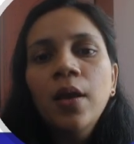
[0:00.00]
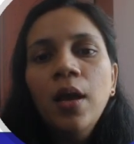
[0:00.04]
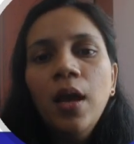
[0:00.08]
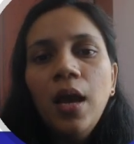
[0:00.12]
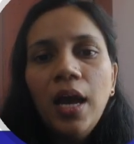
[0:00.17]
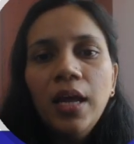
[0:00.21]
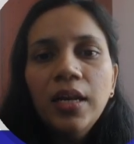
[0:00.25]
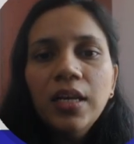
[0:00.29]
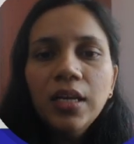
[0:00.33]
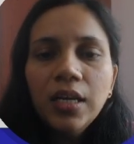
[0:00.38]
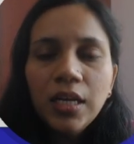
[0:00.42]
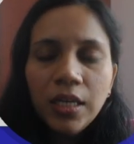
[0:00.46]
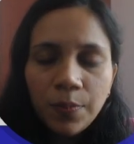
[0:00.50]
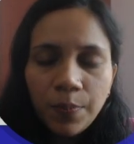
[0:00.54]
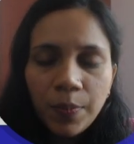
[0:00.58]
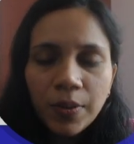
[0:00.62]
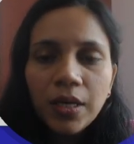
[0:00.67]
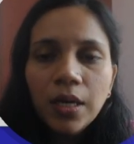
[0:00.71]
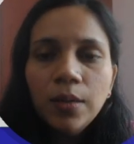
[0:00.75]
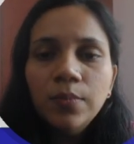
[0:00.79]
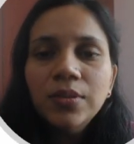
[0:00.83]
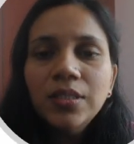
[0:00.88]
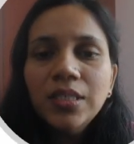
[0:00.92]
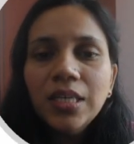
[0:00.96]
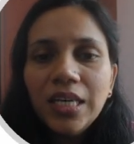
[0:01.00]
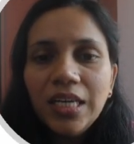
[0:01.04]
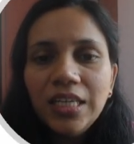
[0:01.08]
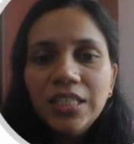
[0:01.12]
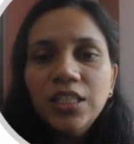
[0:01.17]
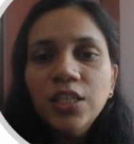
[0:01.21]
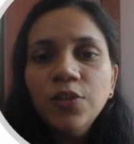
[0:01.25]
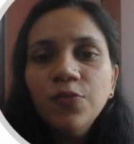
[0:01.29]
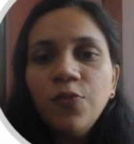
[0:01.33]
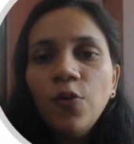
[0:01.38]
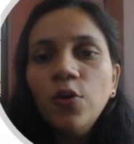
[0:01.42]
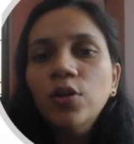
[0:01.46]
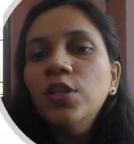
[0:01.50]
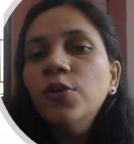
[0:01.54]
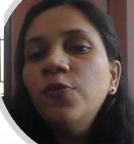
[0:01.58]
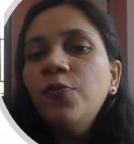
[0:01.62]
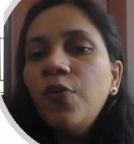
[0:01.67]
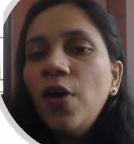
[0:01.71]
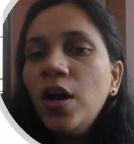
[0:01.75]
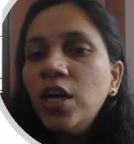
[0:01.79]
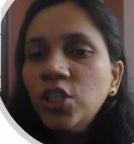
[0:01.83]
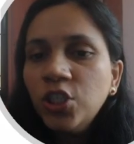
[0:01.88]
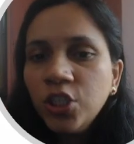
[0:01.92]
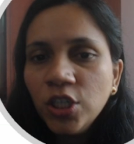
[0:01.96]
And it becomes easy for the
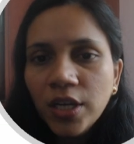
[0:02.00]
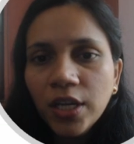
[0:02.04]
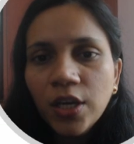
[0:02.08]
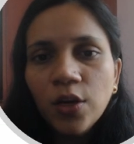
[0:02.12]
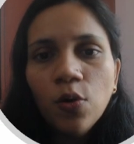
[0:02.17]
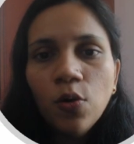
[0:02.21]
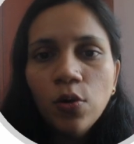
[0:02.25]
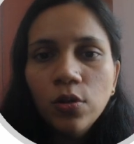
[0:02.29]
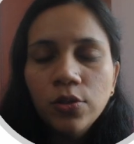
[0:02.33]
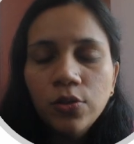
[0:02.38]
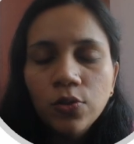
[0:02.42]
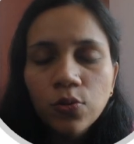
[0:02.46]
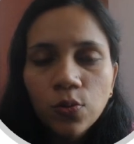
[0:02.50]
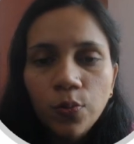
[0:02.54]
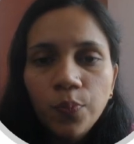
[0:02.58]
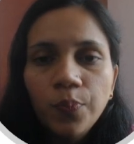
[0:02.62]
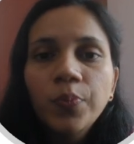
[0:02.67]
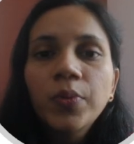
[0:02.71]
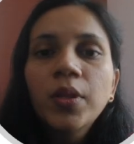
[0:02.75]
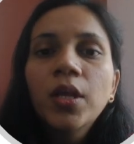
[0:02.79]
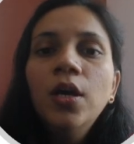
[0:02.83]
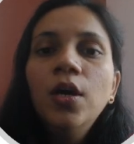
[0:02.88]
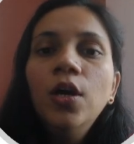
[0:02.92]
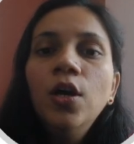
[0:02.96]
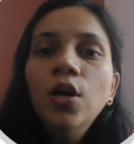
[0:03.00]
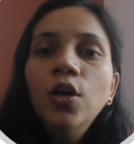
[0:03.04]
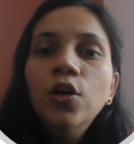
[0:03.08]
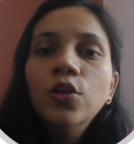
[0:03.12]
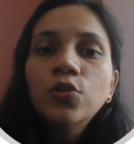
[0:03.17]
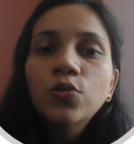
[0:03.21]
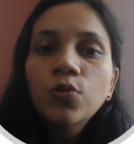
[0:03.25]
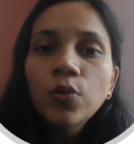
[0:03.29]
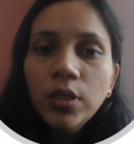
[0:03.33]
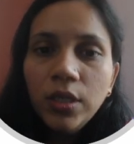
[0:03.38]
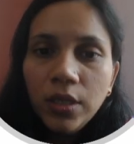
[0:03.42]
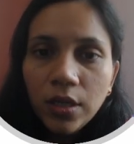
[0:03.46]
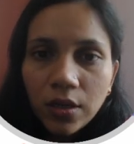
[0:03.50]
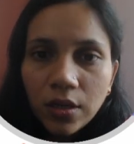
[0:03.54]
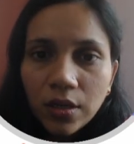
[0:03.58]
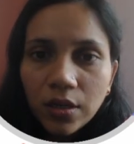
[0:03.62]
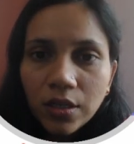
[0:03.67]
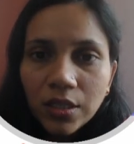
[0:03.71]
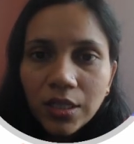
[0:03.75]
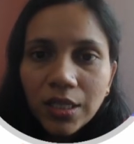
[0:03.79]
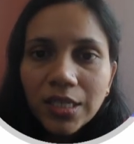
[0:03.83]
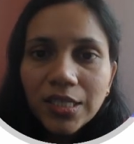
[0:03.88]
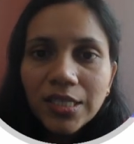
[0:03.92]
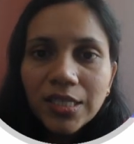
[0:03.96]
functioning also. So
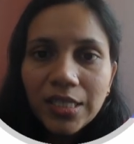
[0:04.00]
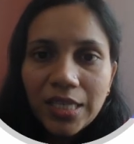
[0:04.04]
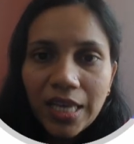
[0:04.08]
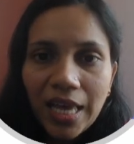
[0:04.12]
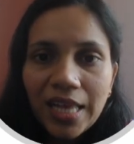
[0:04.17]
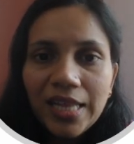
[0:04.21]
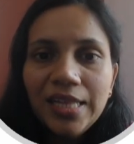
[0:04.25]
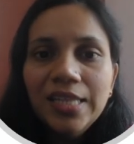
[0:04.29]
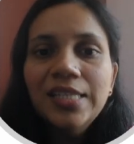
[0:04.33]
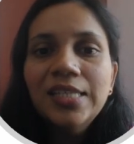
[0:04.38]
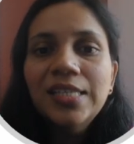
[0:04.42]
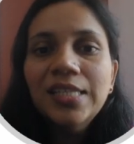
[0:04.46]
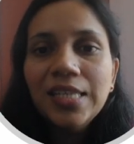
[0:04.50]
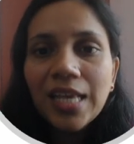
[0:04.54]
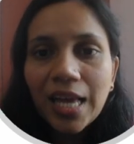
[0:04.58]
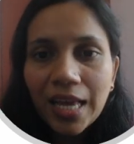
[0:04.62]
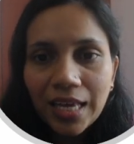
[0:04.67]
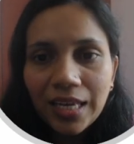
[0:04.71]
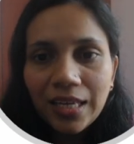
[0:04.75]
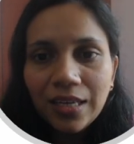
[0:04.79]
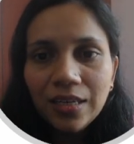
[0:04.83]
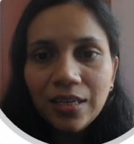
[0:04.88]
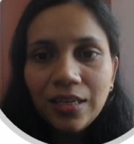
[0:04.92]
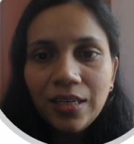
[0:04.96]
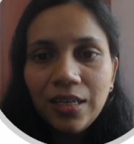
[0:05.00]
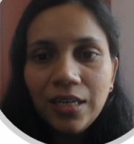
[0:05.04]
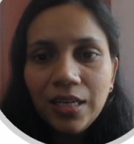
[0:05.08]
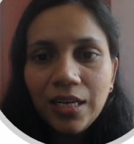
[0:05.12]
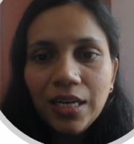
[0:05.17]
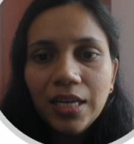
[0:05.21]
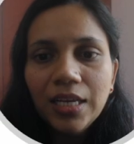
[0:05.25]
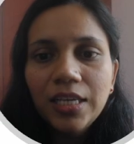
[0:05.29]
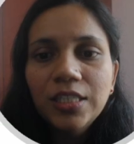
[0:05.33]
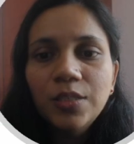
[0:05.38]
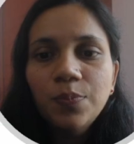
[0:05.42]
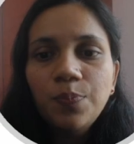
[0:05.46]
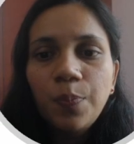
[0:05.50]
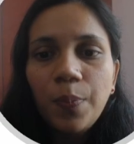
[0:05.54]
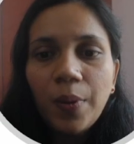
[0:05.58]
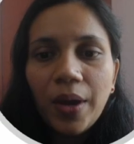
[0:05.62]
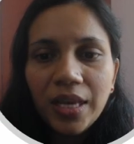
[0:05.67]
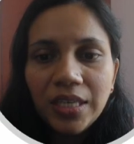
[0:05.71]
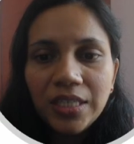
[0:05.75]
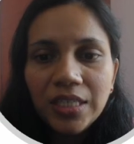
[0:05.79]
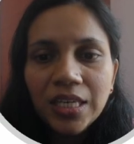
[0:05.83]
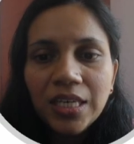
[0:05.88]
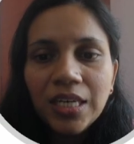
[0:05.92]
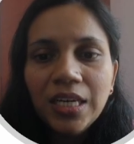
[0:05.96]
here the cell cycle is
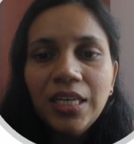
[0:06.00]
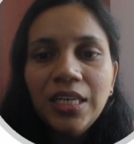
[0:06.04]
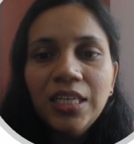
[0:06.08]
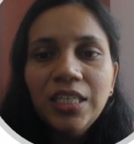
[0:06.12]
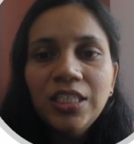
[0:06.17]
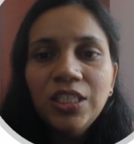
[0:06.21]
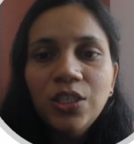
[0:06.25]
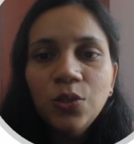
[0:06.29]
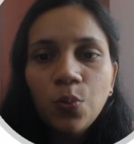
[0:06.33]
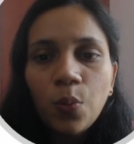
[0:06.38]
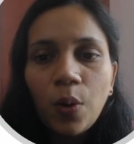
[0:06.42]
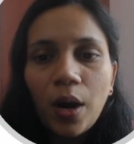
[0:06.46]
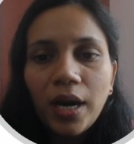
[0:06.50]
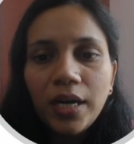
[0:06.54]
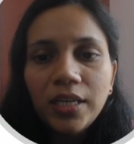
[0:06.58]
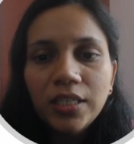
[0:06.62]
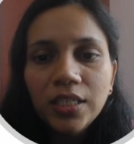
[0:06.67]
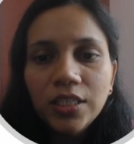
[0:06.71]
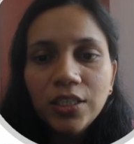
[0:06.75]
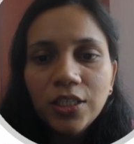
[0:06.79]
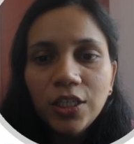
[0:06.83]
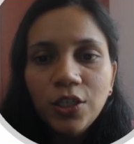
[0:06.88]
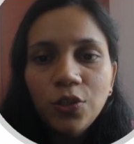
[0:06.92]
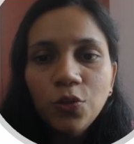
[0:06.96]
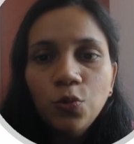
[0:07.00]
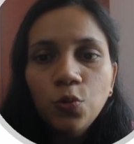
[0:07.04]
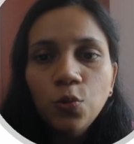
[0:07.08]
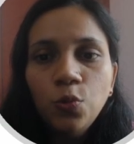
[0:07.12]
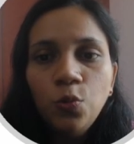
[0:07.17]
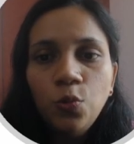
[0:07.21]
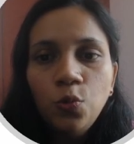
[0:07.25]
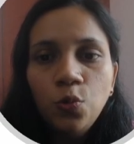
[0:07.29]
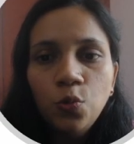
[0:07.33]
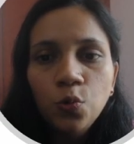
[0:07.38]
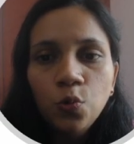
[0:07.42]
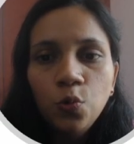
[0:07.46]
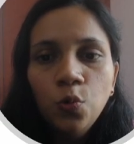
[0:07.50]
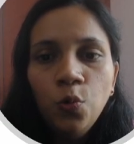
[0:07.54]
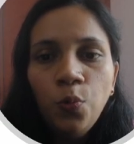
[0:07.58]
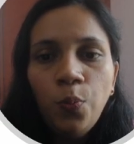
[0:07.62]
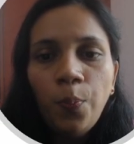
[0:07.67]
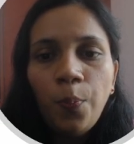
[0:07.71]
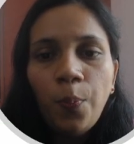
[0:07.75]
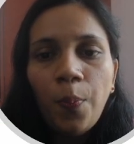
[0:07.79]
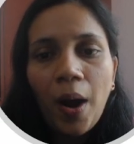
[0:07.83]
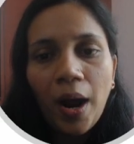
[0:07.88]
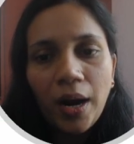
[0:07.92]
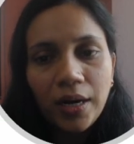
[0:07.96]
basically divided into
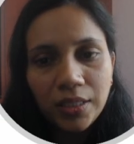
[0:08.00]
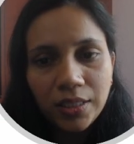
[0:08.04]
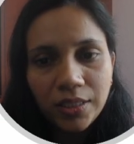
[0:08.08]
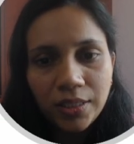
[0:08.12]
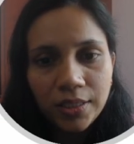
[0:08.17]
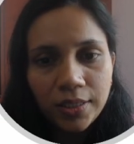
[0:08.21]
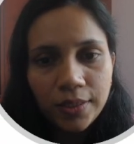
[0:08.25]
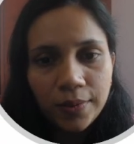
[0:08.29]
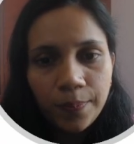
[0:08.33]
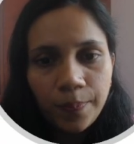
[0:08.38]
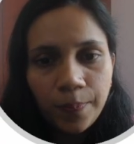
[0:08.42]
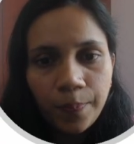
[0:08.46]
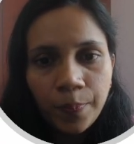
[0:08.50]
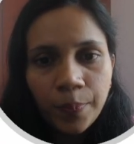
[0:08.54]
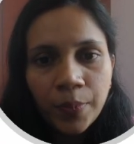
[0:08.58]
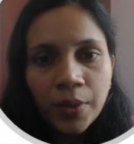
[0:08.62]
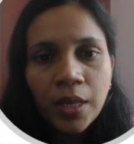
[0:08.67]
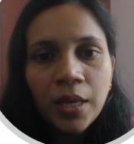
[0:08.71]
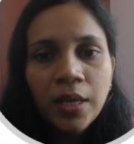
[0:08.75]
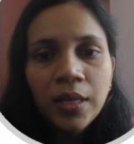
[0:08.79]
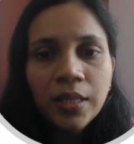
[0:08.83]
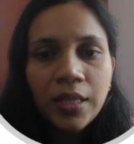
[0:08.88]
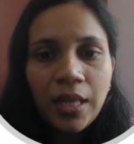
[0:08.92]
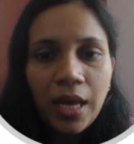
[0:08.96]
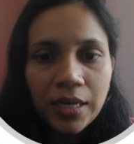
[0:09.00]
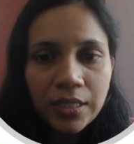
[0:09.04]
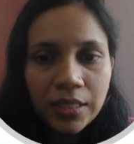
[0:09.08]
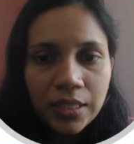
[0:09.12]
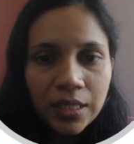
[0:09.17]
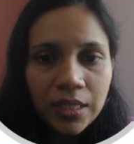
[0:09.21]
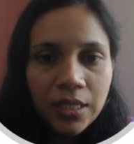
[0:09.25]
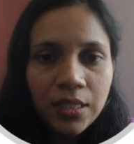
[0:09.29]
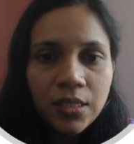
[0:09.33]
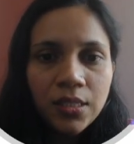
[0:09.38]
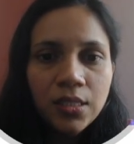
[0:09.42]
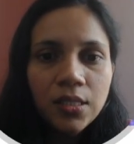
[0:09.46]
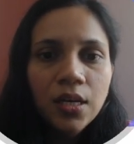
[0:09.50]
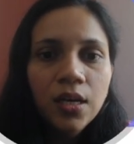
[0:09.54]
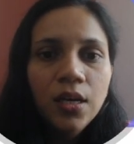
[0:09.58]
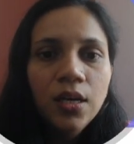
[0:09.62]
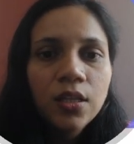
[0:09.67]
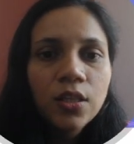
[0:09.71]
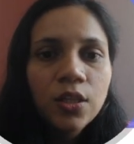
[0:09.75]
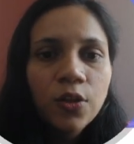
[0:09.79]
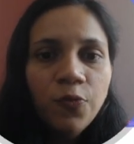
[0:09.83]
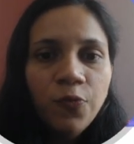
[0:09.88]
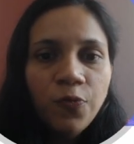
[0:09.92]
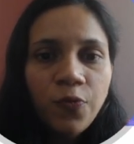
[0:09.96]
two parts. That is,
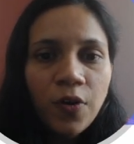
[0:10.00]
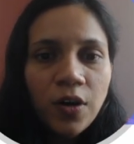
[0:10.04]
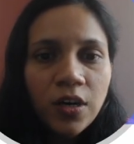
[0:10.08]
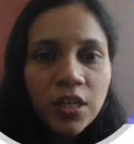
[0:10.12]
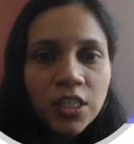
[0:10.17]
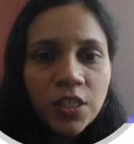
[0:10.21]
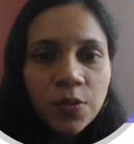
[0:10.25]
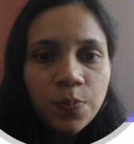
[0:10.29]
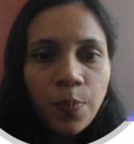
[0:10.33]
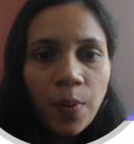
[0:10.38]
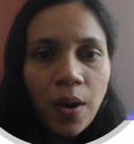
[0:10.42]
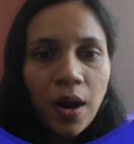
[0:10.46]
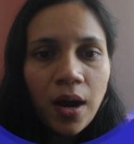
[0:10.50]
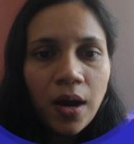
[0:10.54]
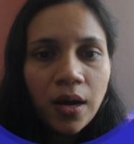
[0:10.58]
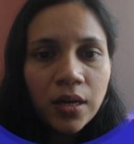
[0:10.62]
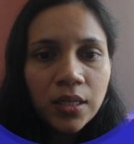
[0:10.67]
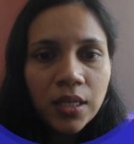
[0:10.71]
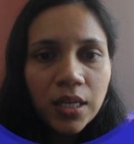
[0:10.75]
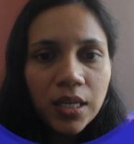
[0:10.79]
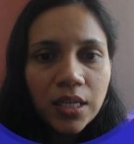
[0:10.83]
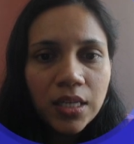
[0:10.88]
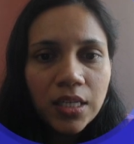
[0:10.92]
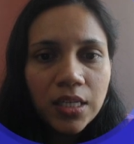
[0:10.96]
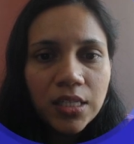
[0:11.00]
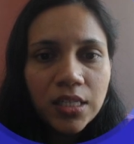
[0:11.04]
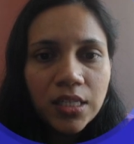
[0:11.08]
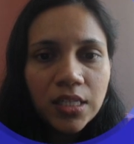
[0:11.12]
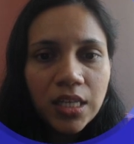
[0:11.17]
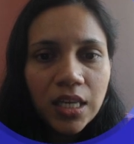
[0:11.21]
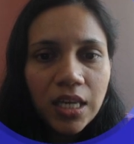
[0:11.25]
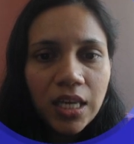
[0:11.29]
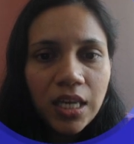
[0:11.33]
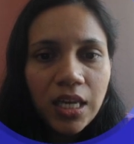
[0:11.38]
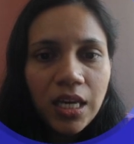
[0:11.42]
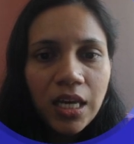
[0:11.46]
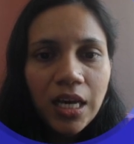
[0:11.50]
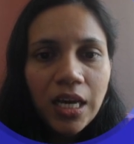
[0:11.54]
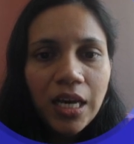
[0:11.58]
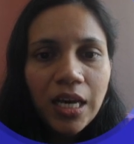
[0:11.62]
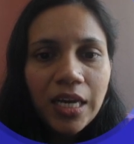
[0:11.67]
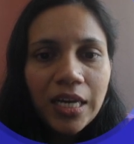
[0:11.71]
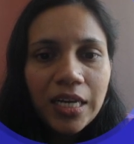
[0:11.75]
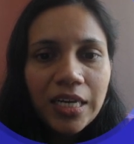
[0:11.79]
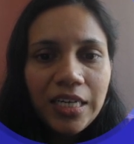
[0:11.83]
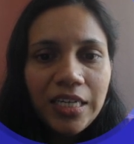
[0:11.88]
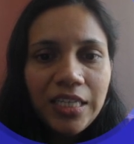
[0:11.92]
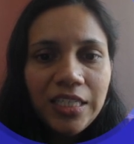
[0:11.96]
the first part is
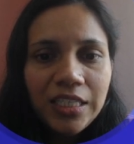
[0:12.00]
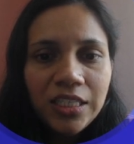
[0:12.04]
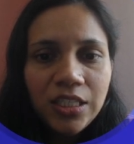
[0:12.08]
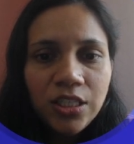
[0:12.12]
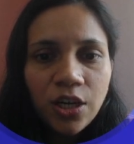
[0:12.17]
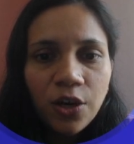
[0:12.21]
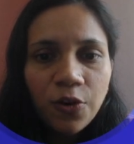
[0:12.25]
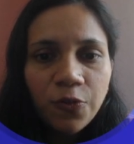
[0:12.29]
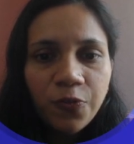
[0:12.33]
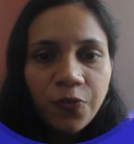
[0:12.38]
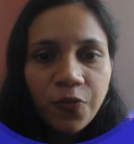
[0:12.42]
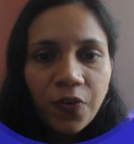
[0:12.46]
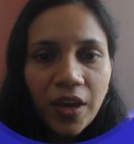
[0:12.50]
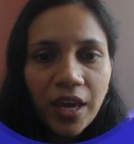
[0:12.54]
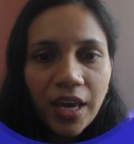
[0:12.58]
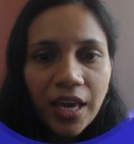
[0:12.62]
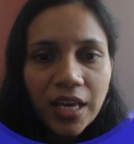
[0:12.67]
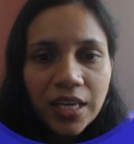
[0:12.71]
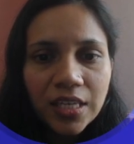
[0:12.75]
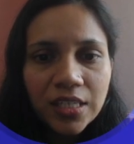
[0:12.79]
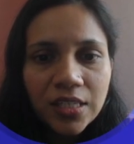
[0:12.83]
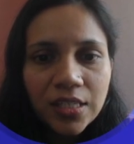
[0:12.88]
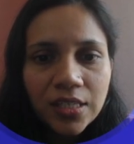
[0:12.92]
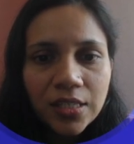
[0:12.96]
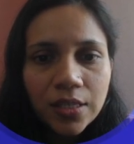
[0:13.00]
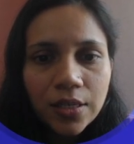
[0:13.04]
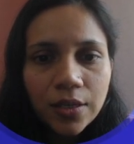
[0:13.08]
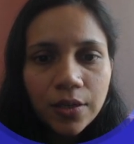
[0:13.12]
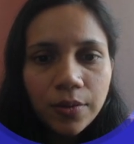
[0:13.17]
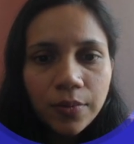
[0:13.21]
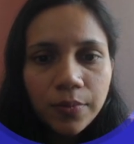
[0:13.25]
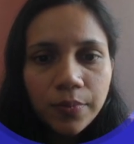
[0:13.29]
the interphase